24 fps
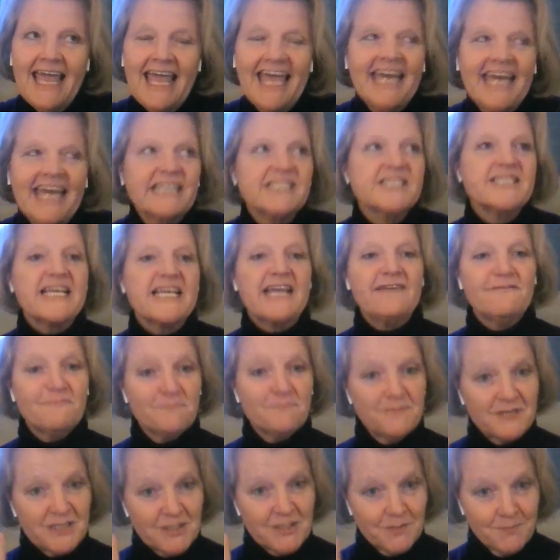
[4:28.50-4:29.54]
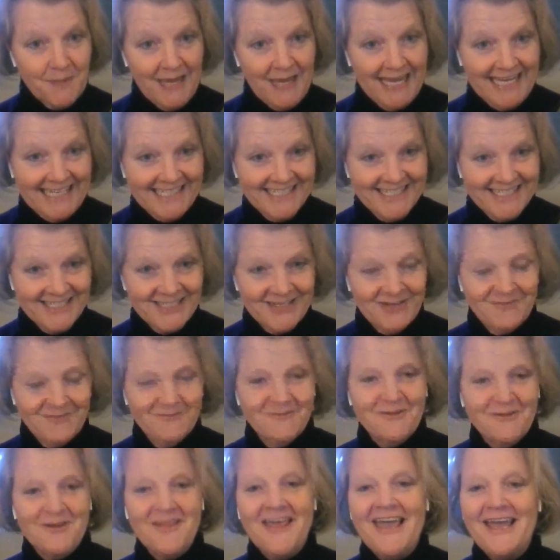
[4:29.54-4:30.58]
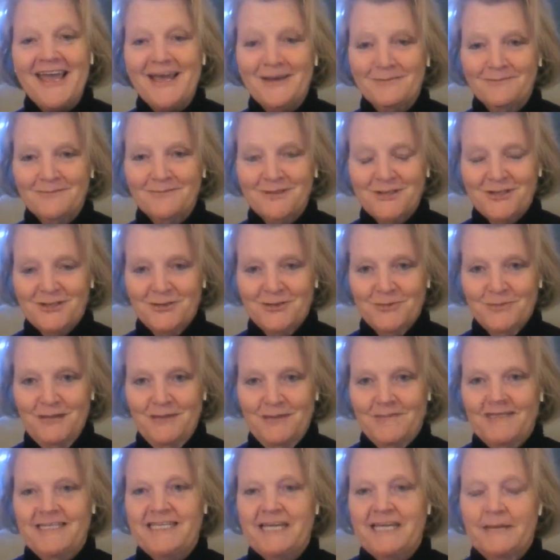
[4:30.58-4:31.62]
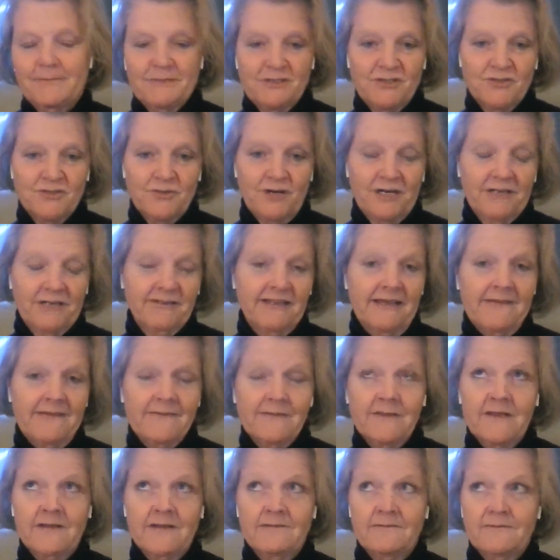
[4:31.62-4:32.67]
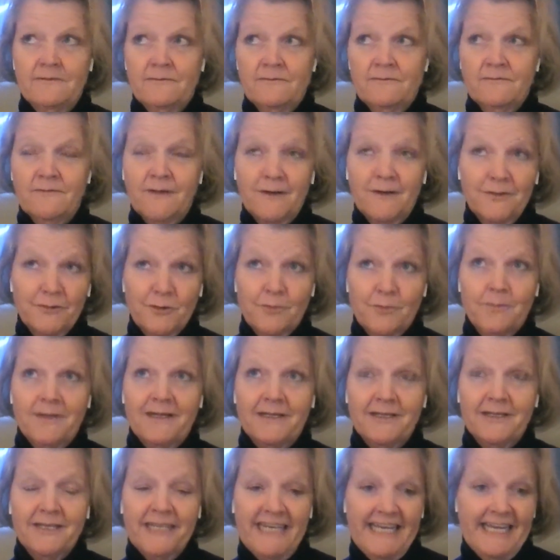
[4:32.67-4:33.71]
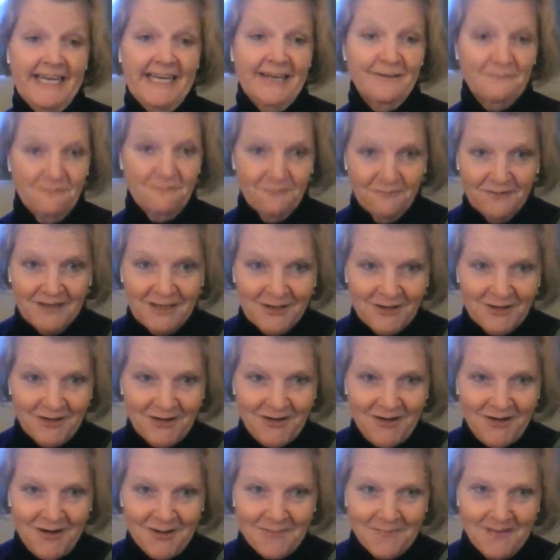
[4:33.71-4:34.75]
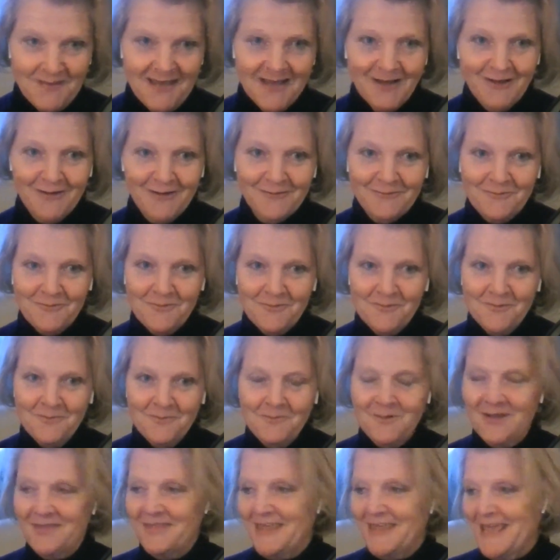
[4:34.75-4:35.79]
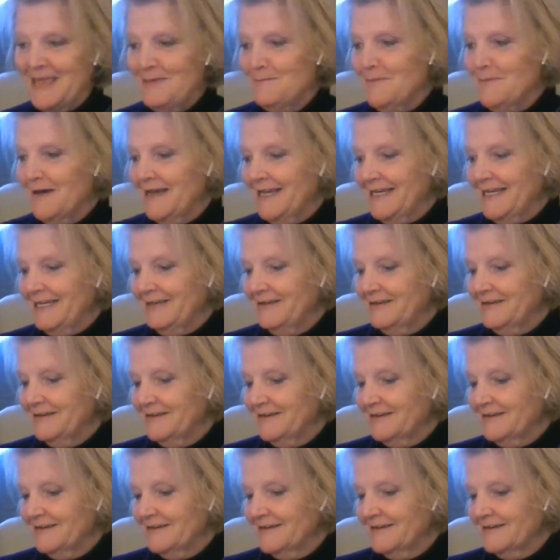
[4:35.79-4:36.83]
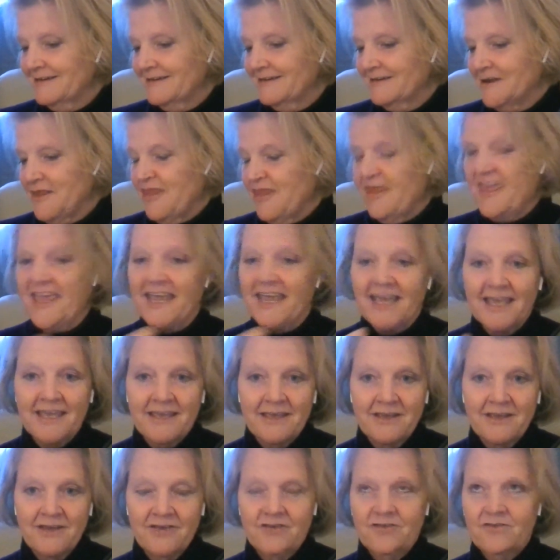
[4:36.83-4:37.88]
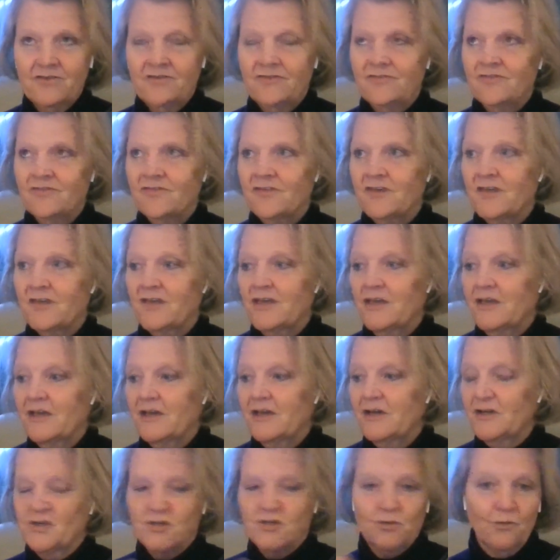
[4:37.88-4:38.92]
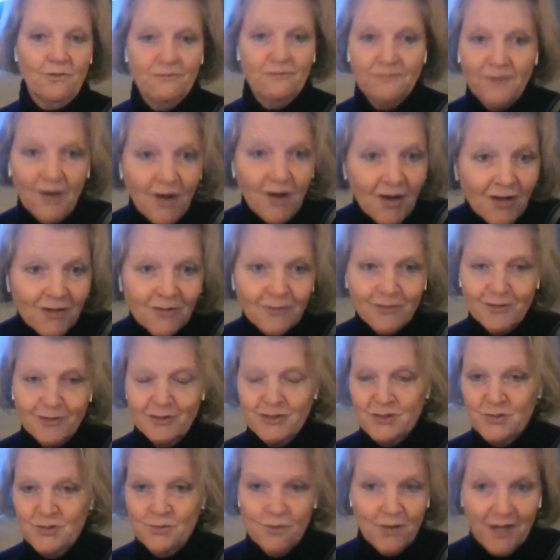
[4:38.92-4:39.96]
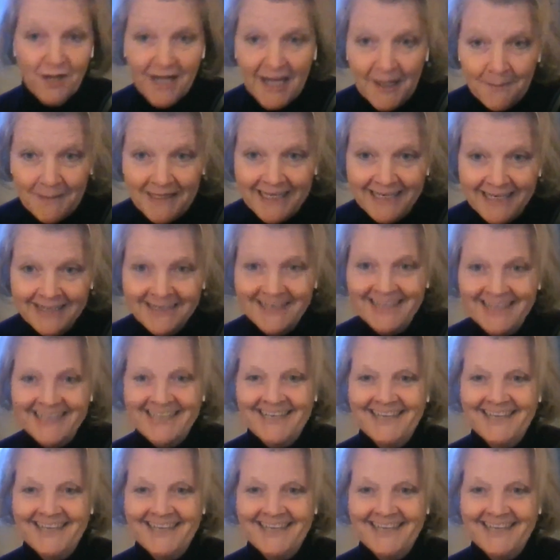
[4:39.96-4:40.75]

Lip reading: And a safe space for them to maybe demonstrate a level of vulnerability and fear about what they might think is a shortfall or a shortcoming.